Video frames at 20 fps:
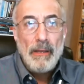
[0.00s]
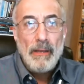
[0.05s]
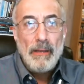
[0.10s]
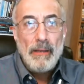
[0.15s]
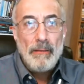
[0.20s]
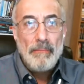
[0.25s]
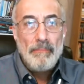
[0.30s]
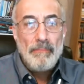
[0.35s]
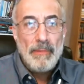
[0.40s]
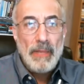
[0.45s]

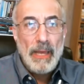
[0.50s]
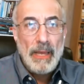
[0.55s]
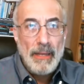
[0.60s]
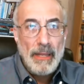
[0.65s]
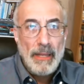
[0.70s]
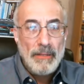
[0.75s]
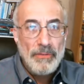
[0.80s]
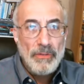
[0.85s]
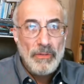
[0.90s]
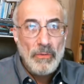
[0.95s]
Um, and
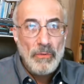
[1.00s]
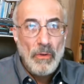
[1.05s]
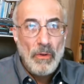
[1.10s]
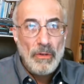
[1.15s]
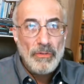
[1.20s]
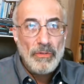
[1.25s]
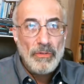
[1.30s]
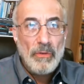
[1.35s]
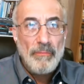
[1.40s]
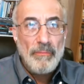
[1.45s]
as you
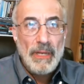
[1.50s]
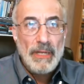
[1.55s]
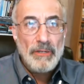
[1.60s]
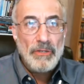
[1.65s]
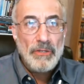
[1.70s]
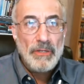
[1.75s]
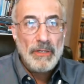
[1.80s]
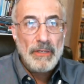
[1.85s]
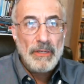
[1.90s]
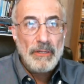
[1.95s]
also
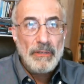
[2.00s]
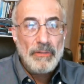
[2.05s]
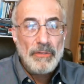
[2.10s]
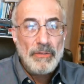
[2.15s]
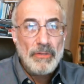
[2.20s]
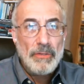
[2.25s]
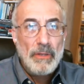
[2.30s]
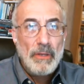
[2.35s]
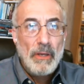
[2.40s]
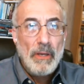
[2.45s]

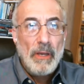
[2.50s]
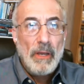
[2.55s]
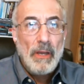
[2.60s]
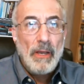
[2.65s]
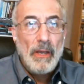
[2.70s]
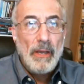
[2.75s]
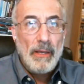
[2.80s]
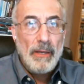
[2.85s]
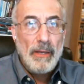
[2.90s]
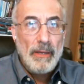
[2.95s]
mentioned,
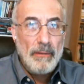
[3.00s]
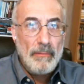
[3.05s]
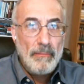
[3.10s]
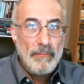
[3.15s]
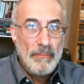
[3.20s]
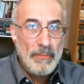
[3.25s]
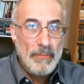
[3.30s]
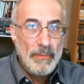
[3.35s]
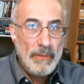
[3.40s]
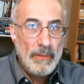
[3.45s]

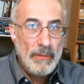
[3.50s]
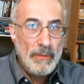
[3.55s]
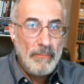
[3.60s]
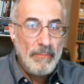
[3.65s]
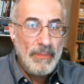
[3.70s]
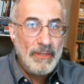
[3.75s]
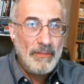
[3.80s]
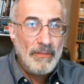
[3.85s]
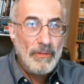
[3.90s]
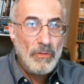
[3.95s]
um, the
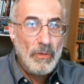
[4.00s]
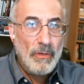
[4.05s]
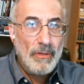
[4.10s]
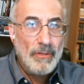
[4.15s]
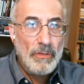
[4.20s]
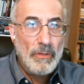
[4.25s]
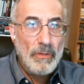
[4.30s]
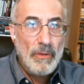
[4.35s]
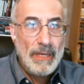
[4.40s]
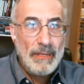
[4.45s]
business
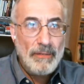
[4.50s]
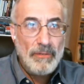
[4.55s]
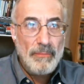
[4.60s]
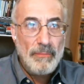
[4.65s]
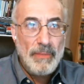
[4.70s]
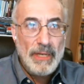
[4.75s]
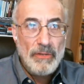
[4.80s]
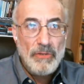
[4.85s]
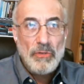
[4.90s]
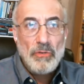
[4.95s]
also has to
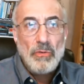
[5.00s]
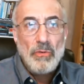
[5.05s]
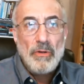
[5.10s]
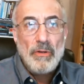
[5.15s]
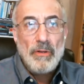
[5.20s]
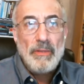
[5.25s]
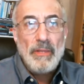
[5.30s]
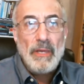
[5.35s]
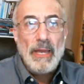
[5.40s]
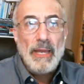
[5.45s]
make
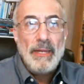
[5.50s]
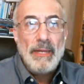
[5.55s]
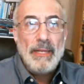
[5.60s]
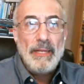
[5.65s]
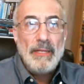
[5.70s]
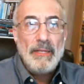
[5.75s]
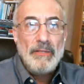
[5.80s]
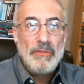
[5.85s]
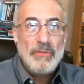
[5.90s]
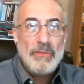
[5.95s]
sure that
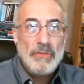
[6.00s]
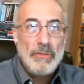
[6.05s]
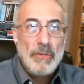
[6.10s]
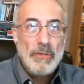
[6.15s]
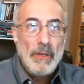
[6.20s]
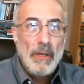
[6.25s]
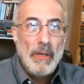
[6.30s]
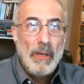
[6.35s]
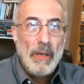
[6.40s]
it's